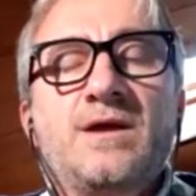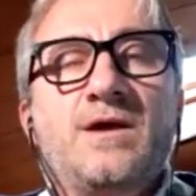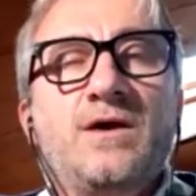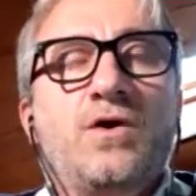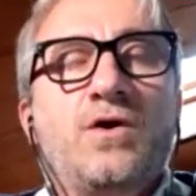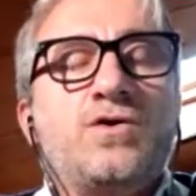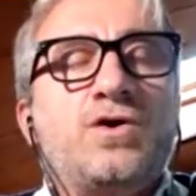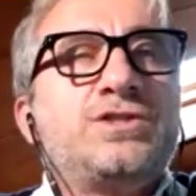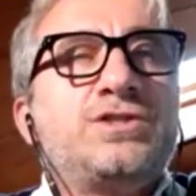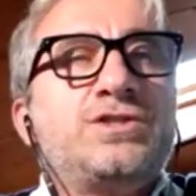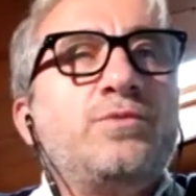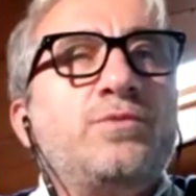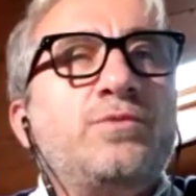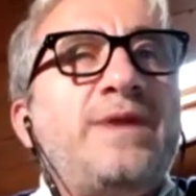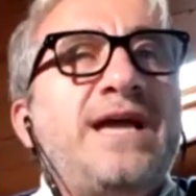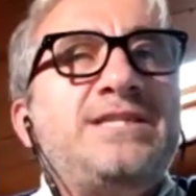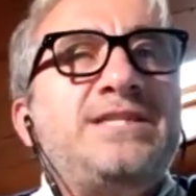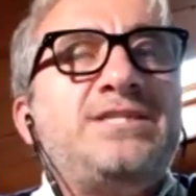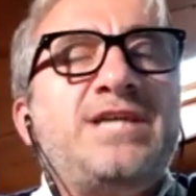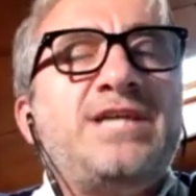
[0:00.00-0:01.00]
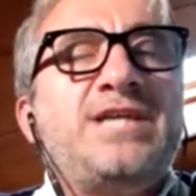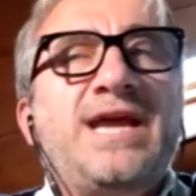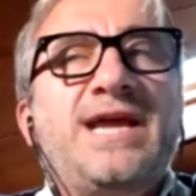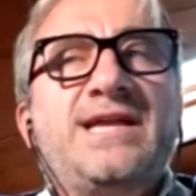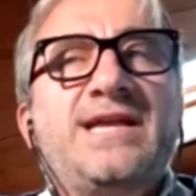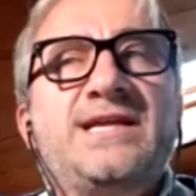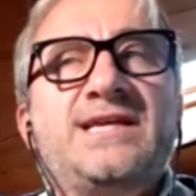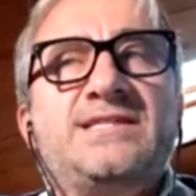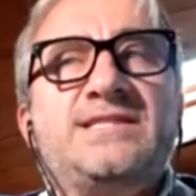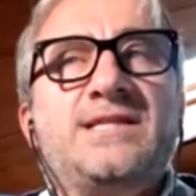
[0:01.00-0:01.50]
Of course, supply
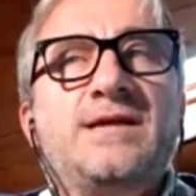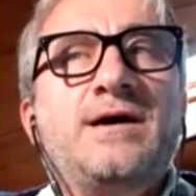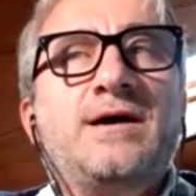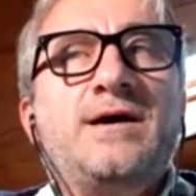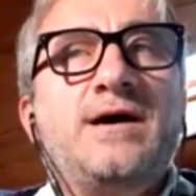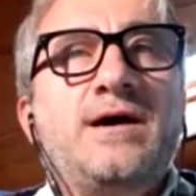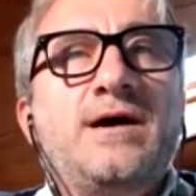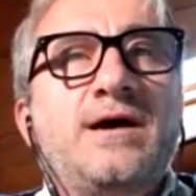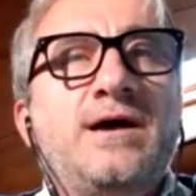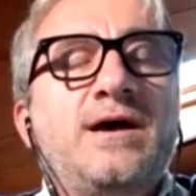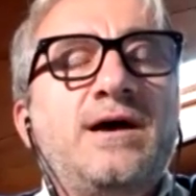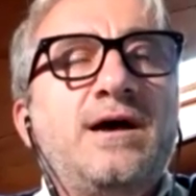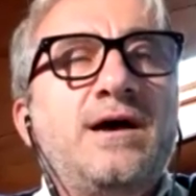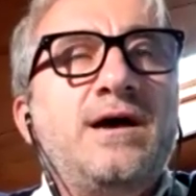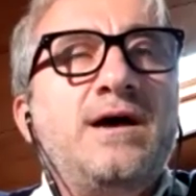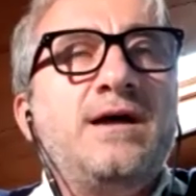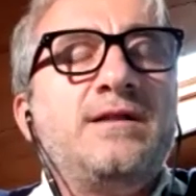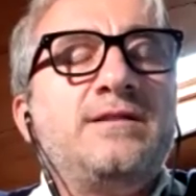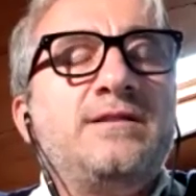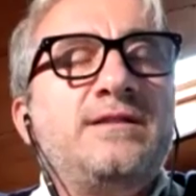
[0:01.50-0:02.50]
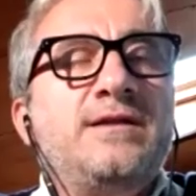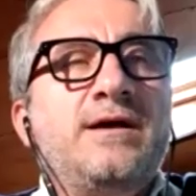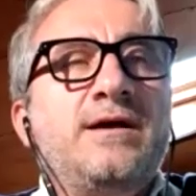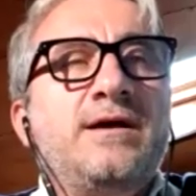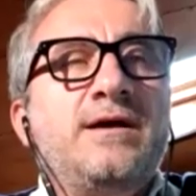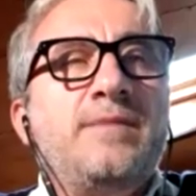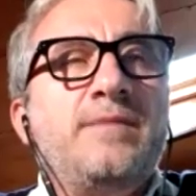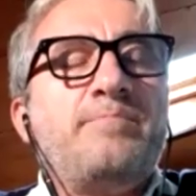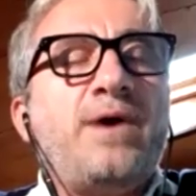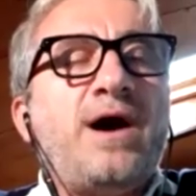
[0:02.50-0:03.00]
chain is
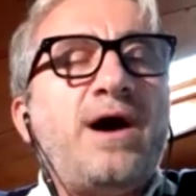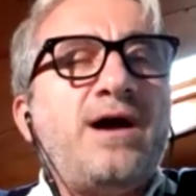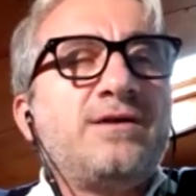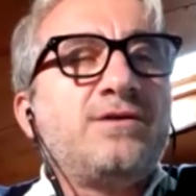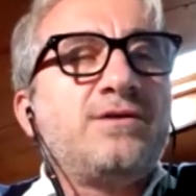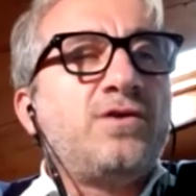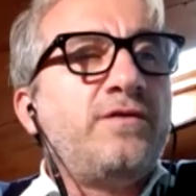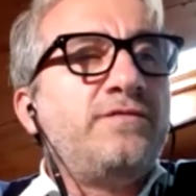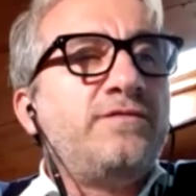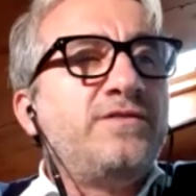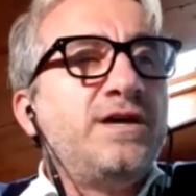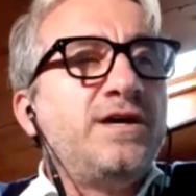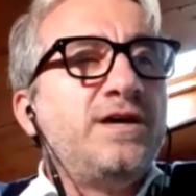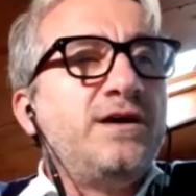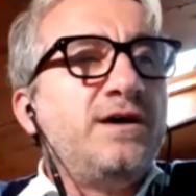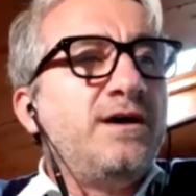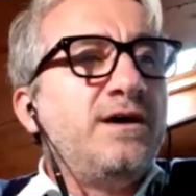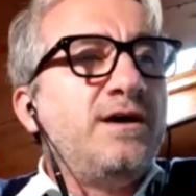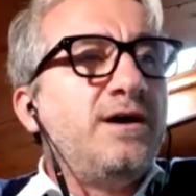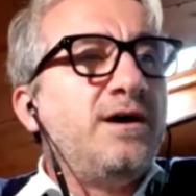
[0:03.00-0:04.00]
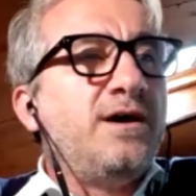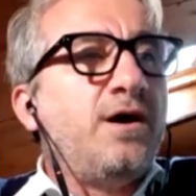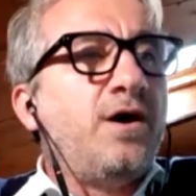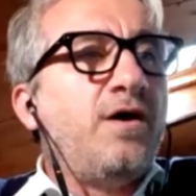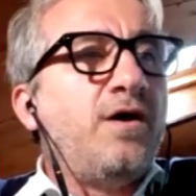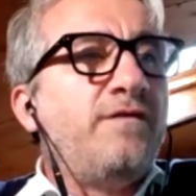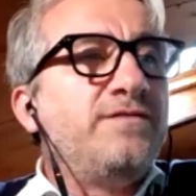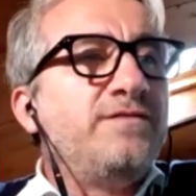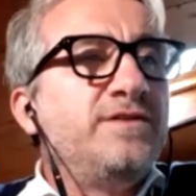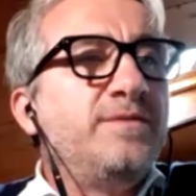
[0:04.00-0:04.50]
the part of
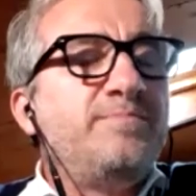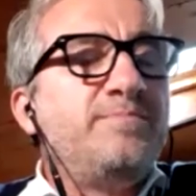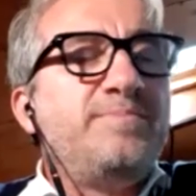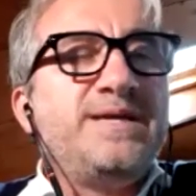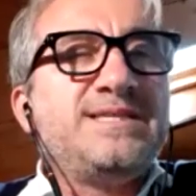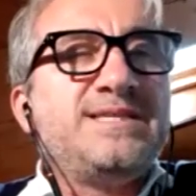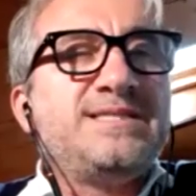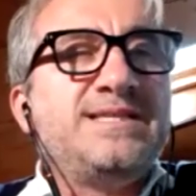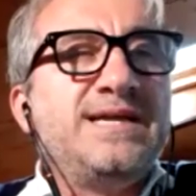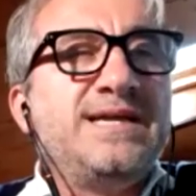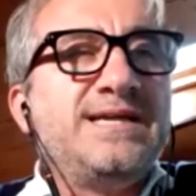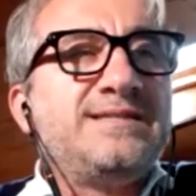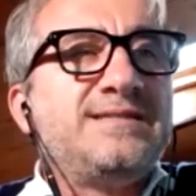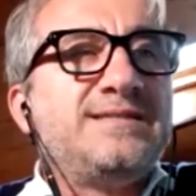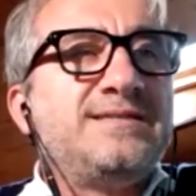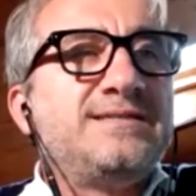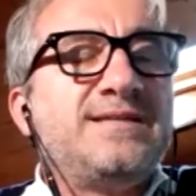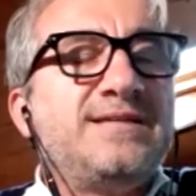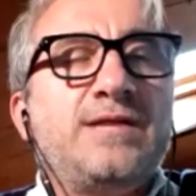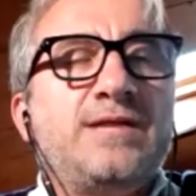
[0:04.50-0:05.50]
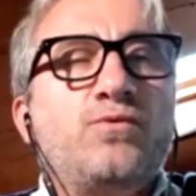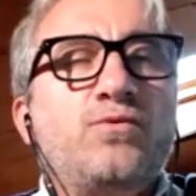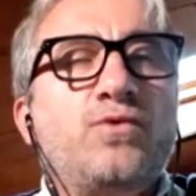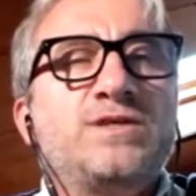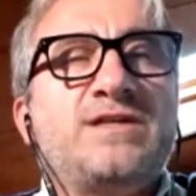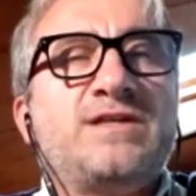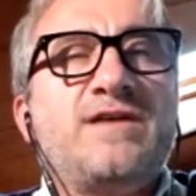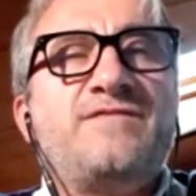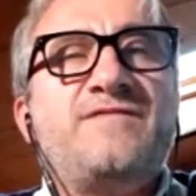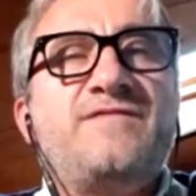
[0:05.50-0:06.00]
the business that
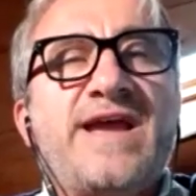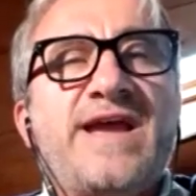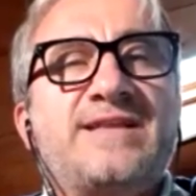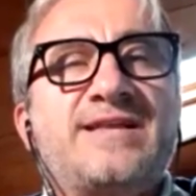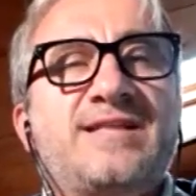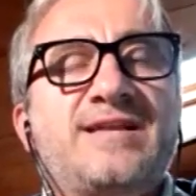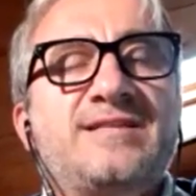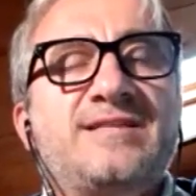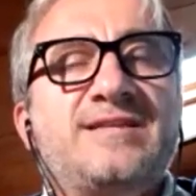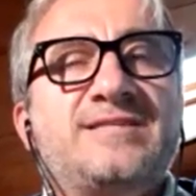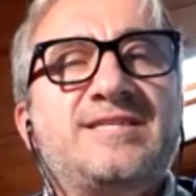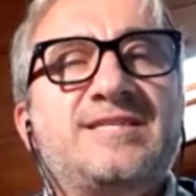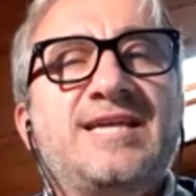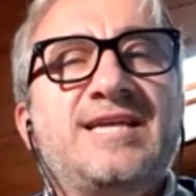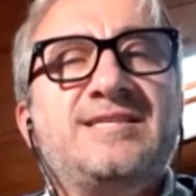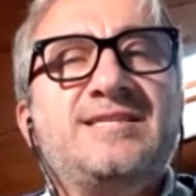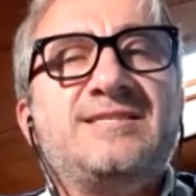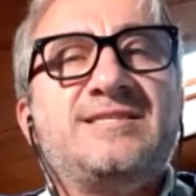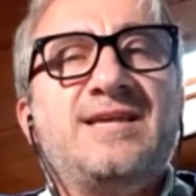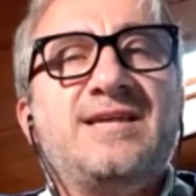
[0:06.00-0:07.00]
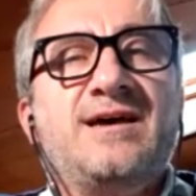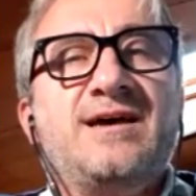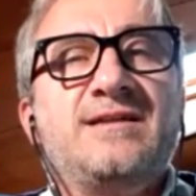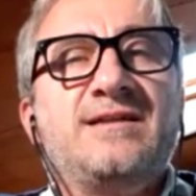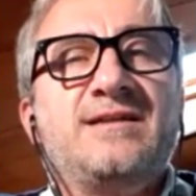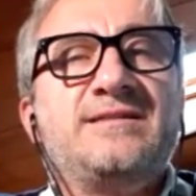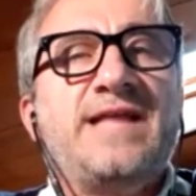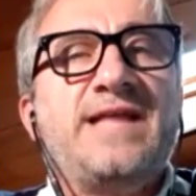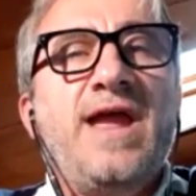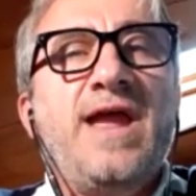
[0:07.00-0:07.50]
was affected since
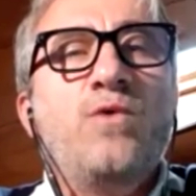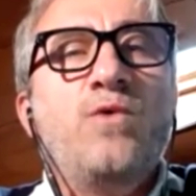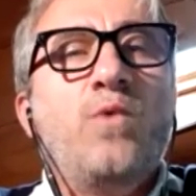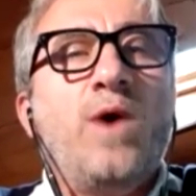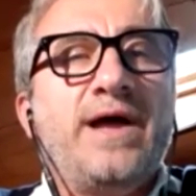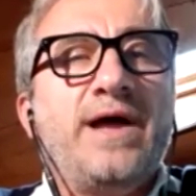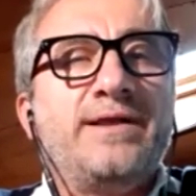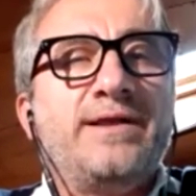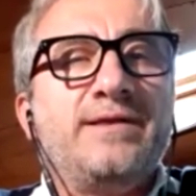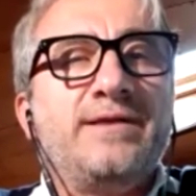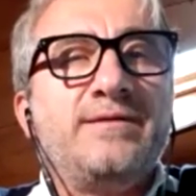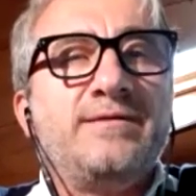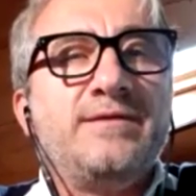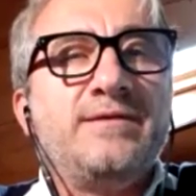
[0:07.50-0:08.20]
day one.